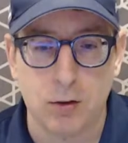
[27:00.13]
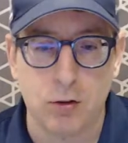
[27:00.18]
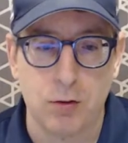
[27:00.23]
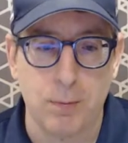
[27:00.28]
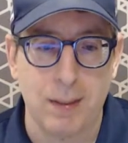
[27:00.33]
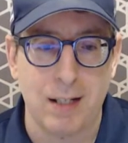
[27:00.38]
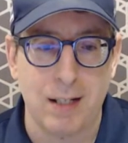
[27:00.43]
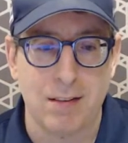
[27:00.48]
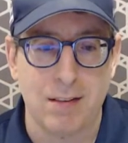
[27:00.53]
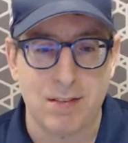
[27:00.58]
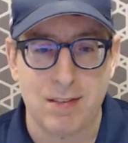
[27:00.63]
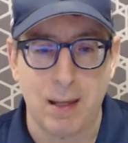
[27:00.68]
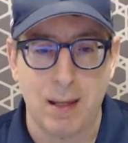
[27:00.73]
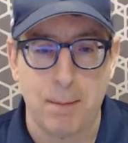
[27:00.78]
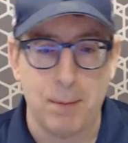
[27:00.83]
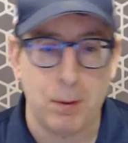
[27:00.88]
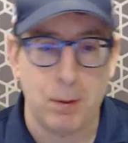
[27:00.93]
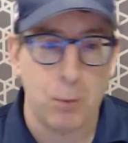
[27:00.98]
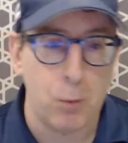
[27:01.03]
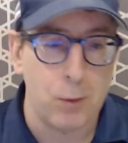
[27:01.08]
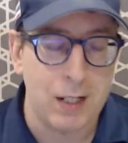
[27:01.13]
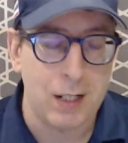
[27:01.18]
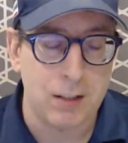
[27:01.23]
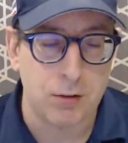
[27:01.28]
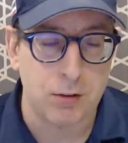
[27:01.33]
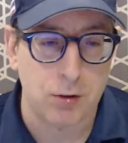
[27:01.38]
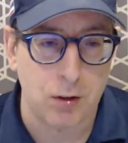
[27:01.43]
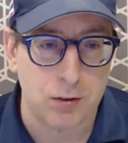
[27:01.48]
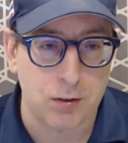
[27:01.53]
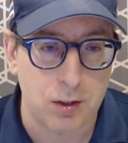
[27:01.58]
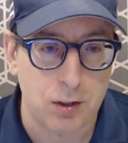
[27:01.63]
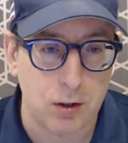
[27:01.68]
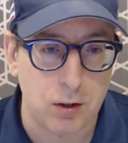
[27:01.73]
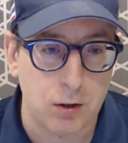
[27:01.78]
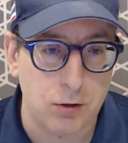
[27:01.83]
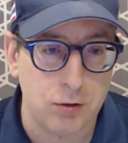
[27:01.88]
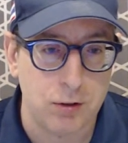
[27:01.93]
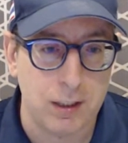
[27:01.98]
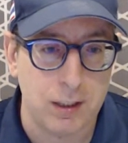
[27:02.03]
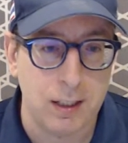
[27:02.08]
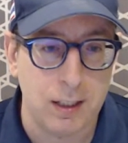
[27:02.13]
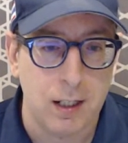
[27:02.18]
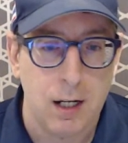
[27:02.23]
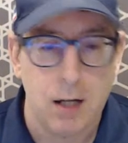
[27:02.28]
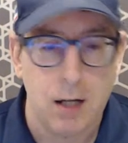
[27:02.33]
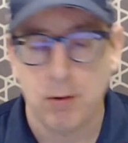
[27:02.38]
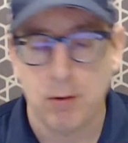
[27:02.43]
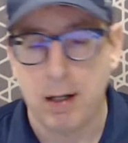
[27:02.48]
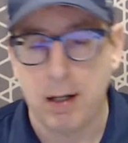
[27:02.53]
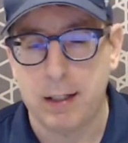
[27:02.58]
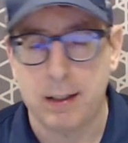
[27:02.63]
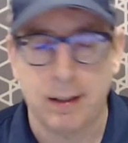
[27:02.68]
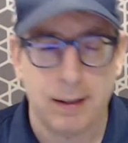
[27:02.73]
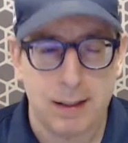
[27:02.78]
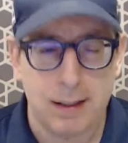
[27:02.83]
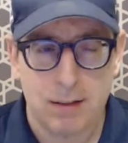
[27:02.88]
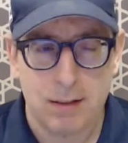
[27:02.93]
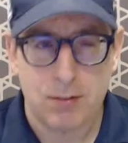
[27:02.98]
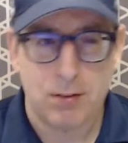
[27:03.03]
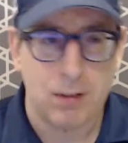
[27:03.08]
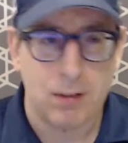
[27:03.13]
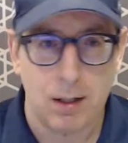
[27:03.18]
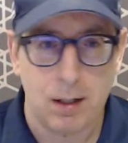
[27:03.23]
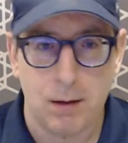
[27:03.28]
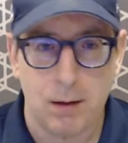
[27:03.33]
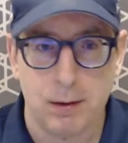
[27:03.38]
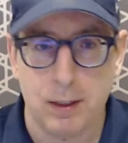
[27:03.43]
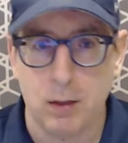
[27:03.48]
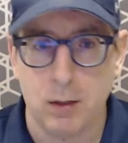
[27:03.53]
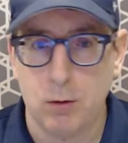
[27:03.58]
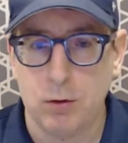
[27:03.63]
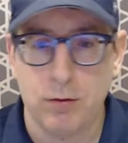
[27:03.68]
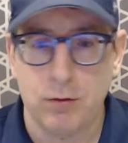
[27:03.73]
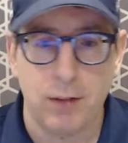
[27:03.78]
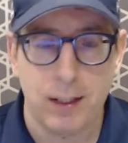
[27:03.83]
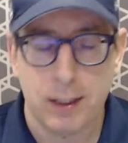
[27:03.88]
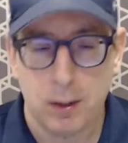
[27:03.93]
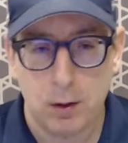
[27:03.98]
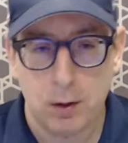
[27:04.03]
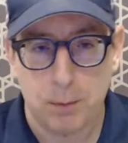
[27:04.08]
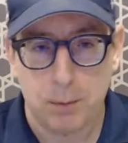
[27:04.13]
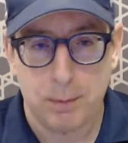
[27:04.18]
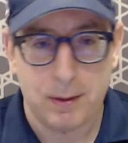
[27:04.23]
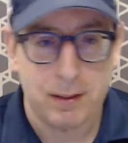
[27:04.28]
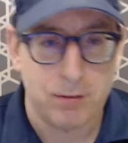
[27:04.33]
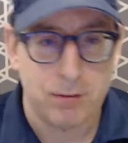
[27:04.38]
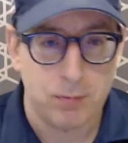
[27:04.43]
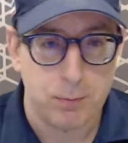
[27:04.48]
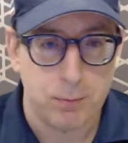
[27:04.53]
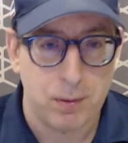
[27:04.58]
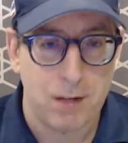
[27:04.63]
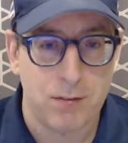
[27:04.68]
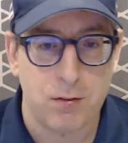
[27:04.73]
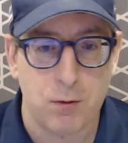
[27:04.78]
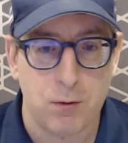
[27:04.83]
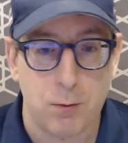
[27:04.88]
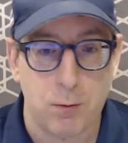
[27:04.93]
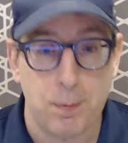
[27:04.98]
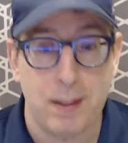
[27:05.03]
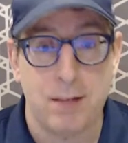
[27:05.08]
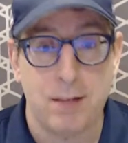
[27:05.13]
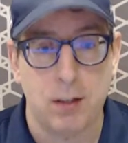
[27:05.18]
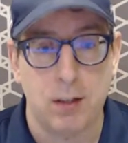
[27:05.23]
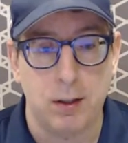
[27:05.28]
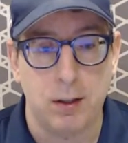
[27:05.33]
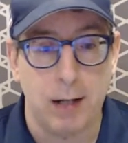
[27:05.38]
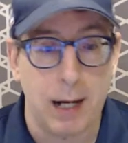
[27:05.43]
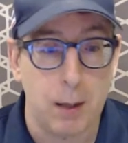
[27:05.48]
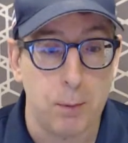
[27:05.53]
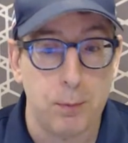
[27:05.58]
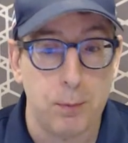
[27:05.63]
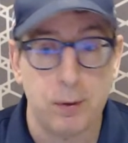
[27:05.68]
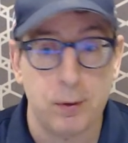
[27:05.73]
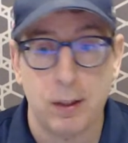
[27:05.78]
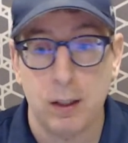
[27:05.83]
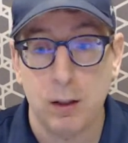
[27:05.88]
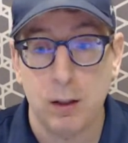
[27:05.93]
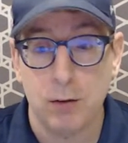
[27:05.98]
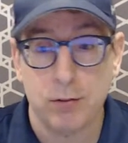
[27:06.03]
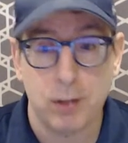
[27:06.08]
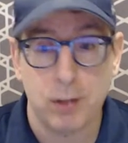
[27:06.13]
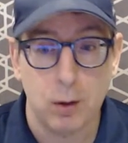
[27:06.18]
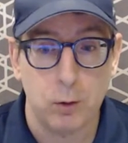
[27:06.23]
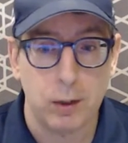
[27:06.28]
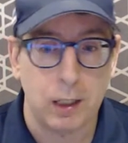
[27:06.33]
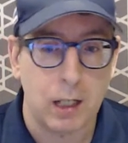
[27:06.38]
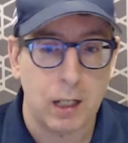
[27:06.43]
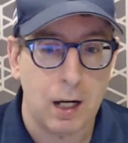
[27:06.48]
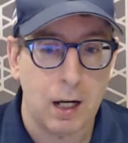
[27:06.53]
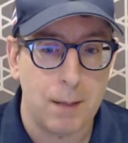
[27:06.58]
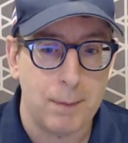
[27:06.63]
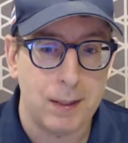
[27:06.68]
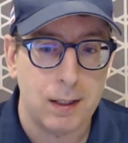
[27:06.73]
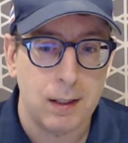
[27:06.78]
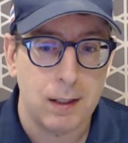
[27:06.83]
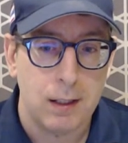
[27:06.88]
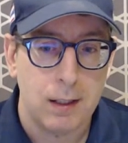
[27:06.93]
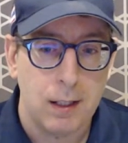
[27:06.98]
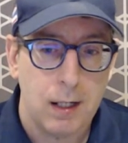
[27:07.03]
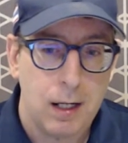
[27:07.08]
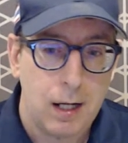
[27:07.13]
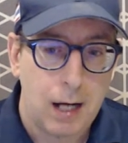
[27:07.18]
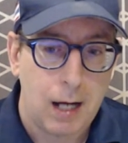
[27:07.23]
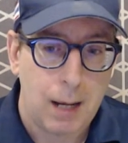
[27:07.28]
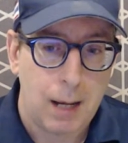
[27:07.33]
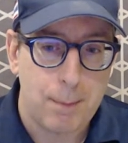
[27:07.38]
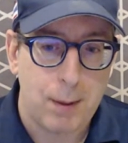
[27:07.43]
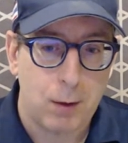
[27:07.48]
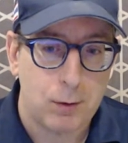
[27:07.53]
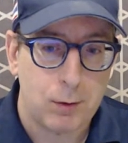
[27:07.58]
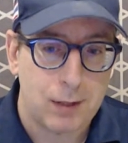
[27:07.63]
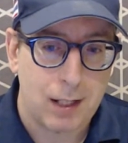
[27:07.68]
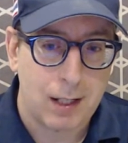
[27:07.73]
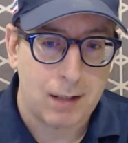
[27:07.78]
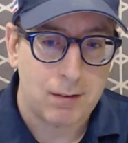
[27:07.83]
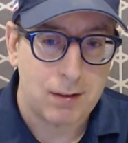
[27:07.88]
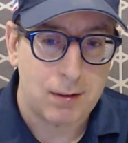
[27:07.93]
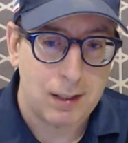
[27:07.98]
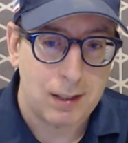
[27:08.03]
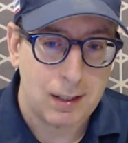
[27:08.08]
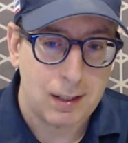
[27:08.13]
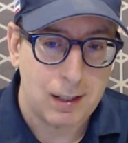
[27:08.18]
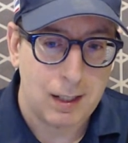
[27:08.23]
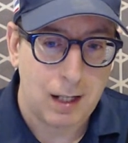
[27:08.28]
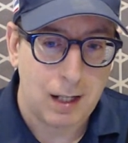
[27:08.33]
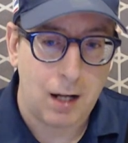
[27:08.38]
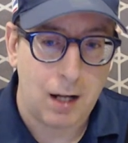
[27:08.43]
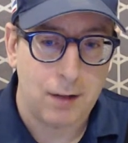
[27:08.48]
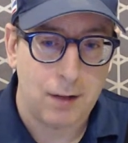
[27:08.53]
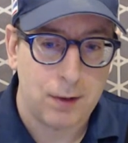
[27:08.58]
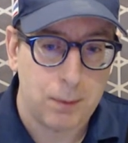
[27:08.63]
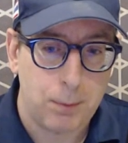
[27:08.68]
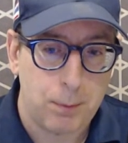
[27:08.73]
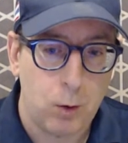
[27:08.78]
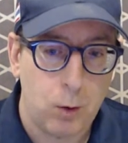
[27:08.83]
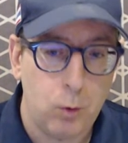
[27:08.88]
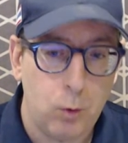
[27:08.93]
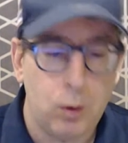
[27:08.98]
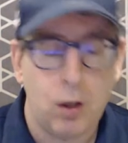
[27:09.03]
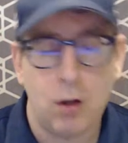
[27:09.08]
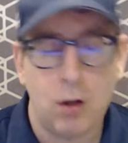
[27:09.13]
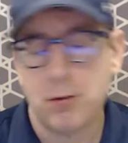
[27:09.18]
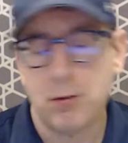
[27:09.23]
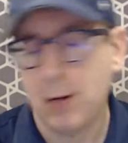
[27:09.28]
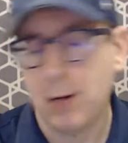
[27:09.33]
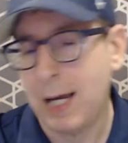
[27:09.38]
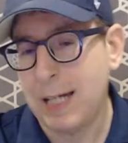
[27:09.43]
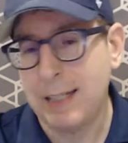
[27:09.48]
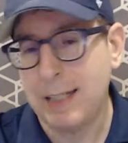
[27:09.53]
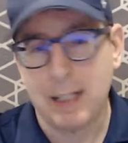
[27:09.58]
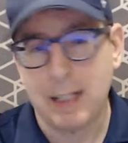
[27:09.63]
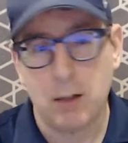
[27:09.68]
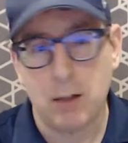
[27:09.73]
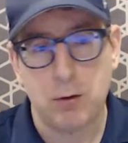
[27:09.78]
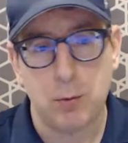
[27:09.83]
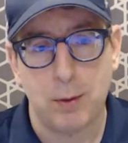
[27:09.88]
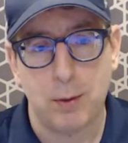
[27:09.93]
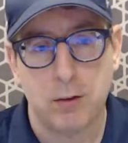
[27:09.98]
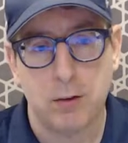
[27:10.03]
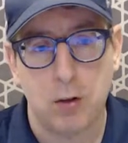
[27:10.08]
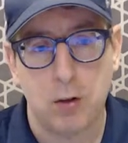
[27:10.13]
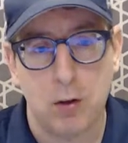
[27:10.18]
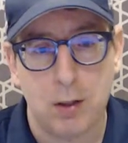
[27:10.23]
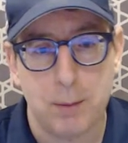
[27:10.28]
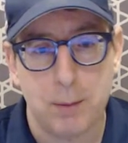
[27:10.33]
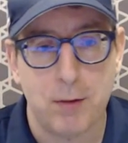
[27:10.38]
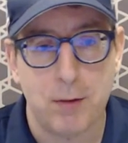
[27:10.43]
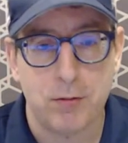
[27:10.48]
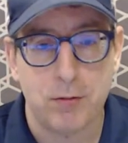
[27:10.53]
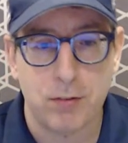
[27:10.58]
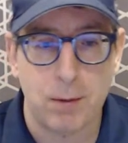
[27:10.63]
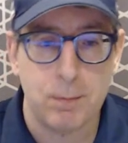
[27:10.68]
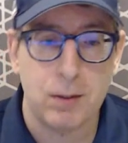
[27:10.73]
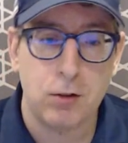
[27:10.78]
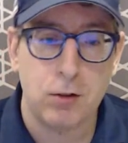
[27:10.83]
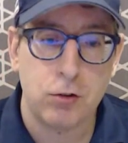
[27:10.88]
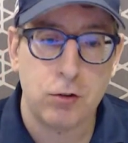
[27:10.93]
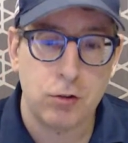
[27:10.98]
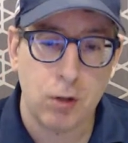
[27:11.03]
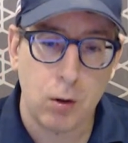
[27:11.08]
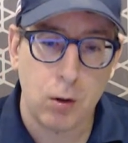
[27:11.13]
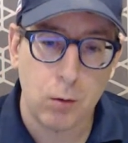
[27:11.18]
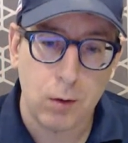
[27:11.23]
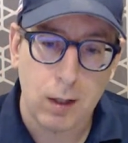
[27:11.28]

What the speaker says: be a set minimum wage across the country rather than this, divided up in different provinces based on your output? Love to know your comment about that on the poll. Also, anything else you want to talk about from this show,